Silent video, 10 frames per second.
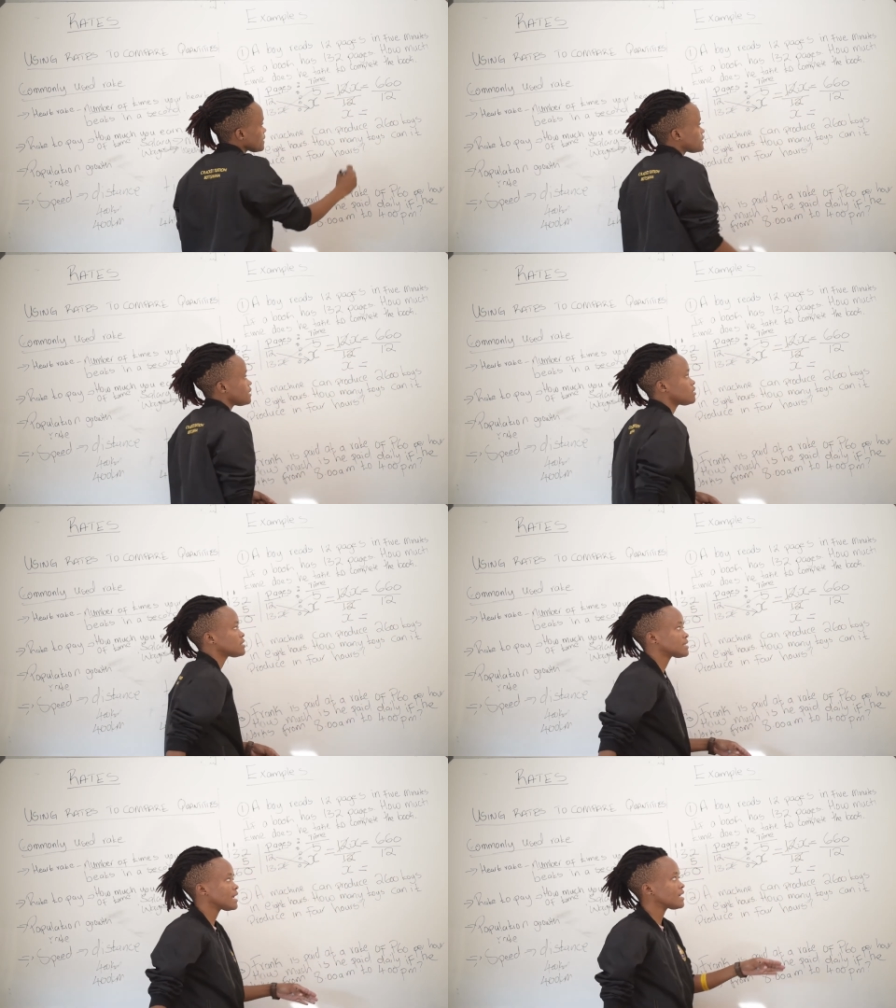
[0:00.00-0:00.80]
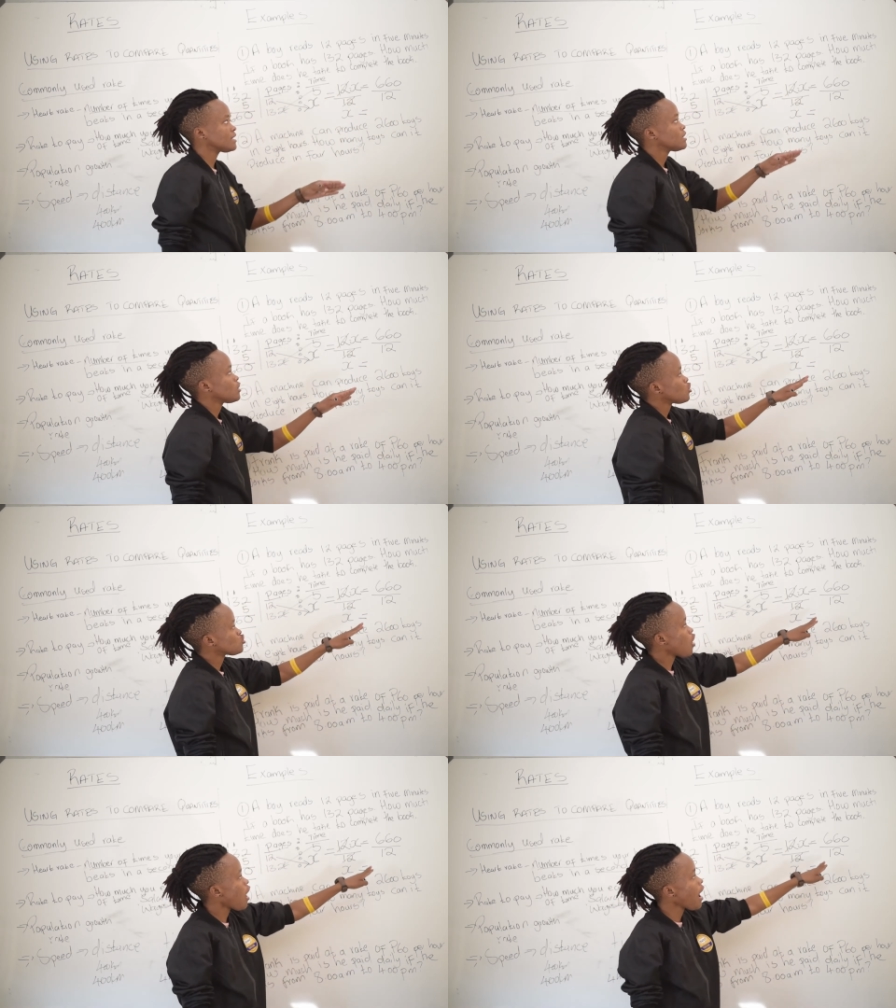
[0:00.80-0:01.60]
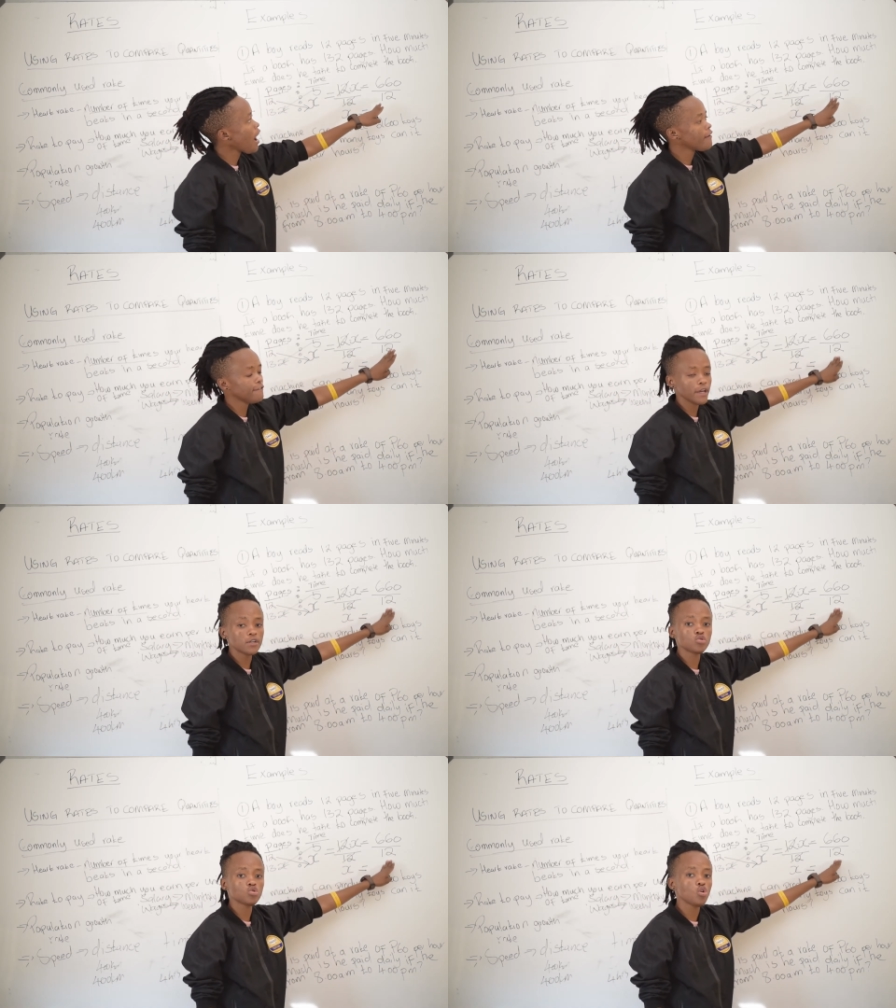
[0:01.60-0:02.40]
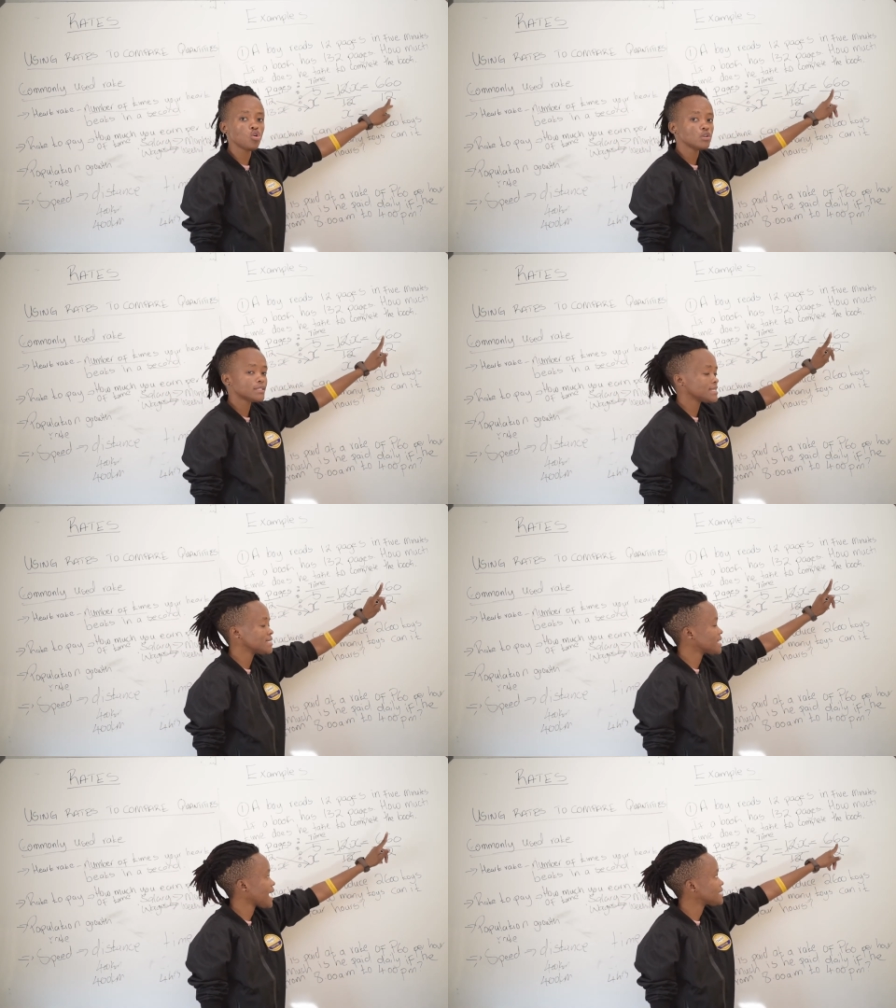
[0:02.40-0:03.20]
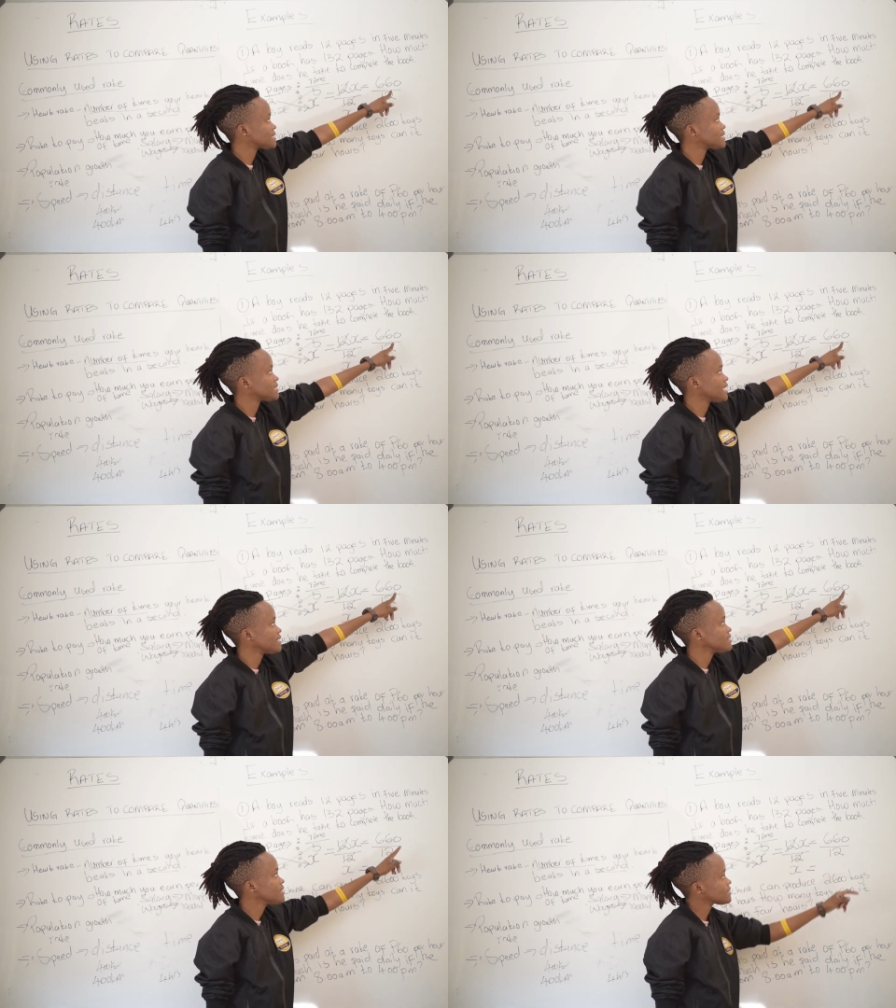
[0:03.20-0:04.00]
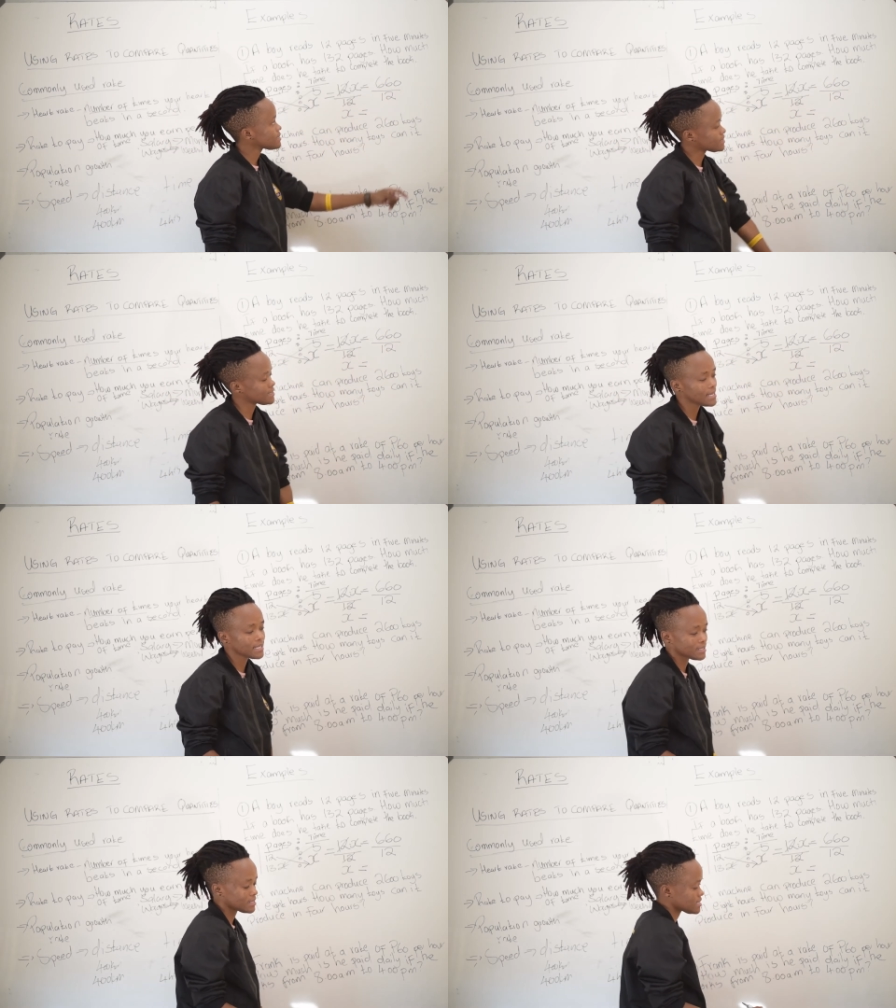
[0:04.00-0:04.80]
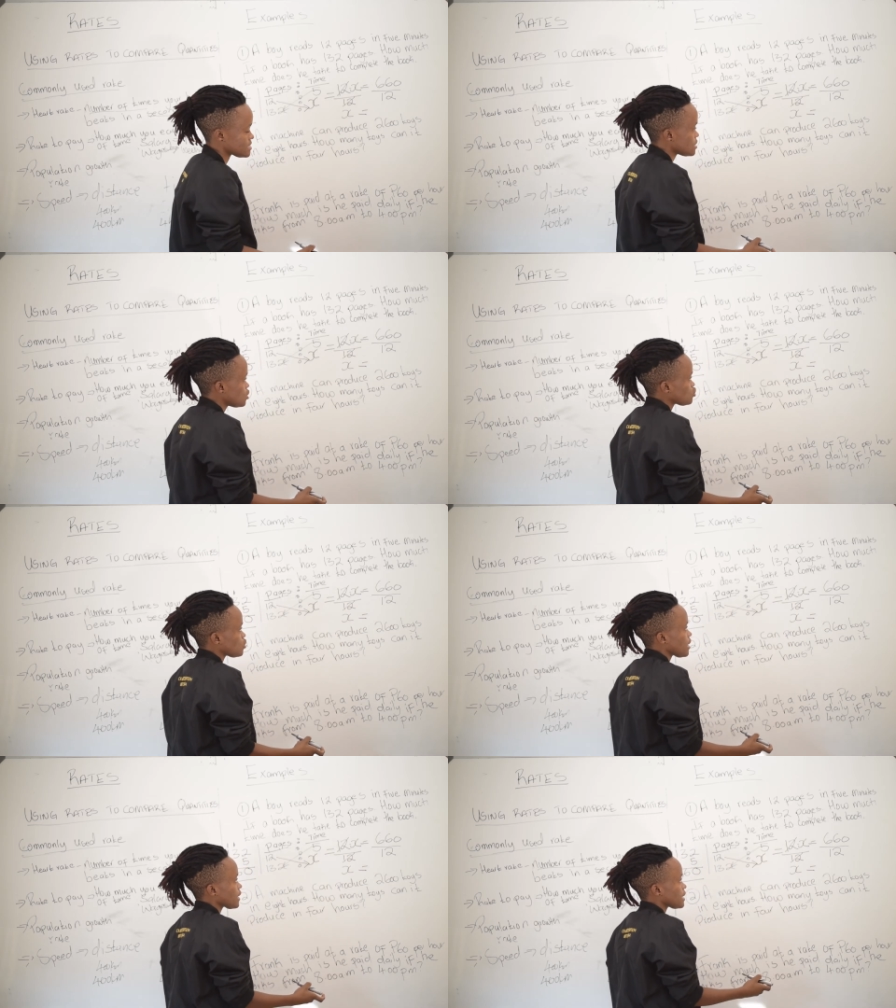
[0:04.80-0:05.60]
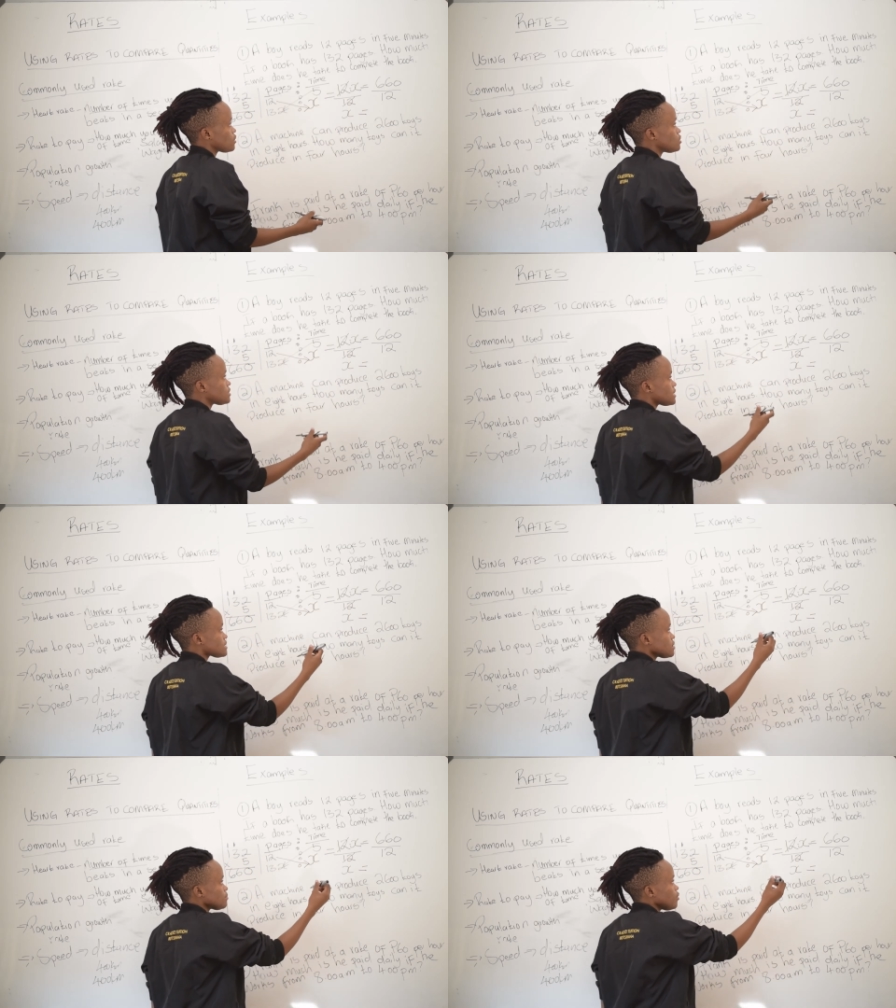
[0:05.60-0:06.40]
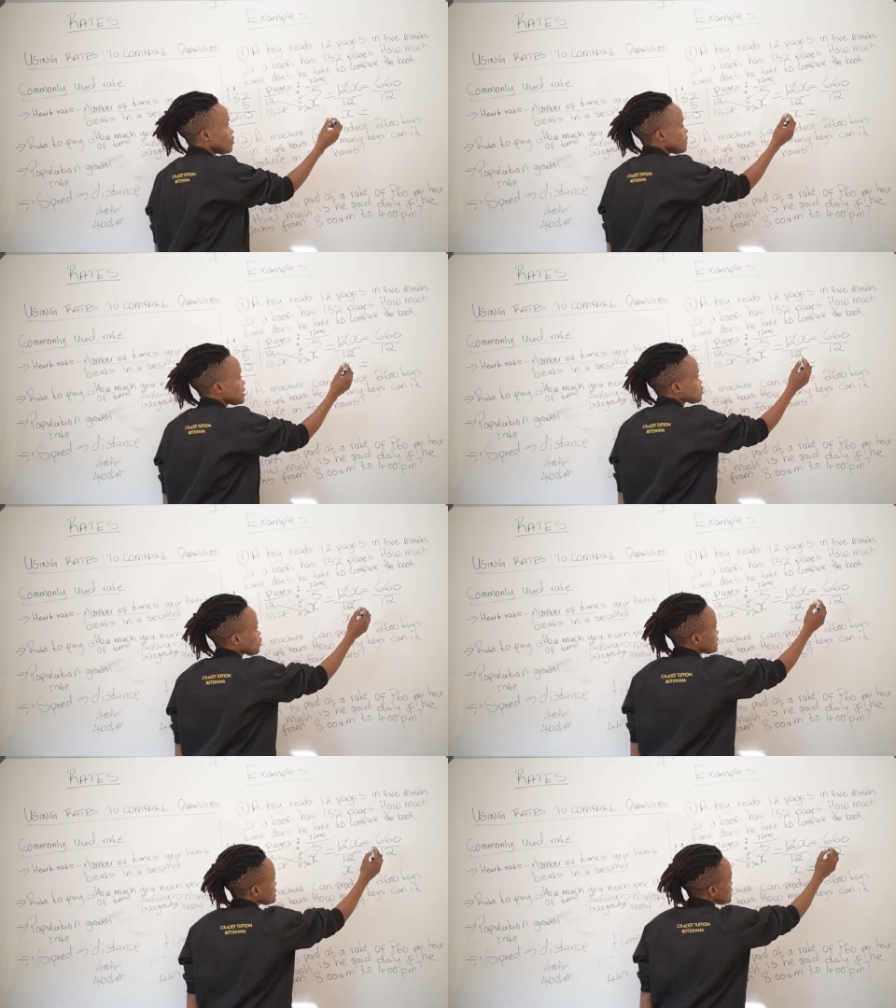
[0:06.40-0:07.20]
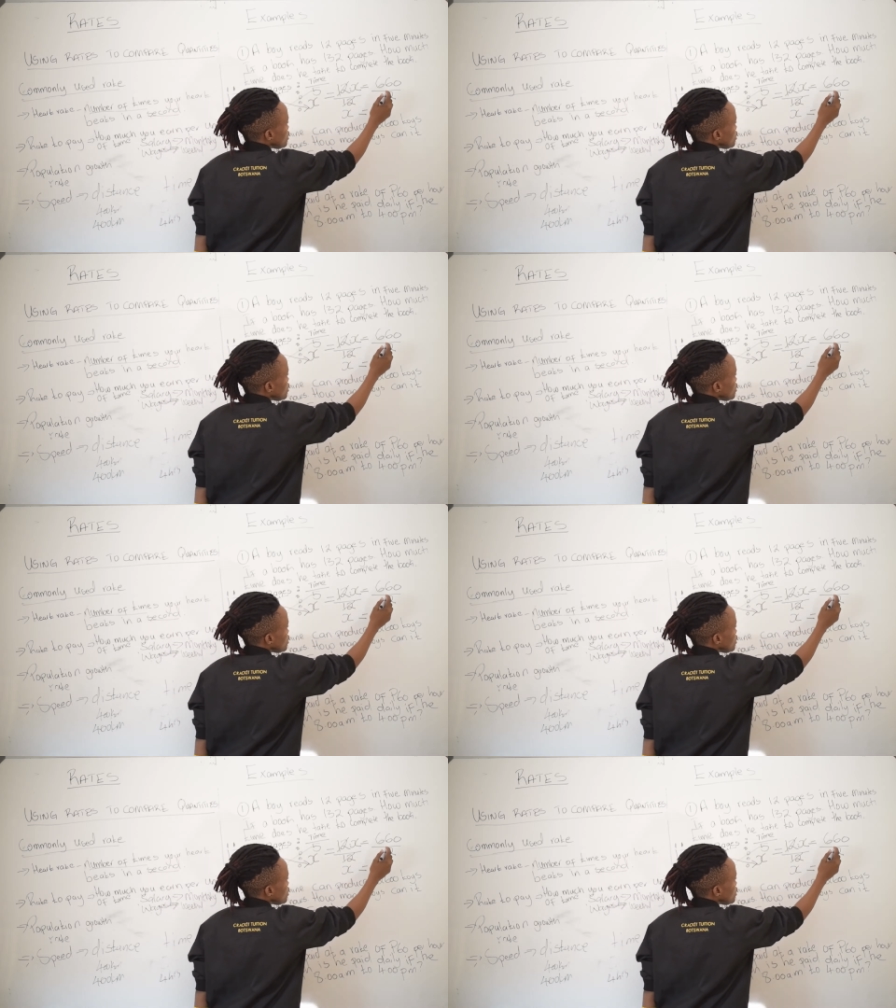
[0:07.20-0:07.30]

let me say, 12 into 660. So you are going to use a simple method,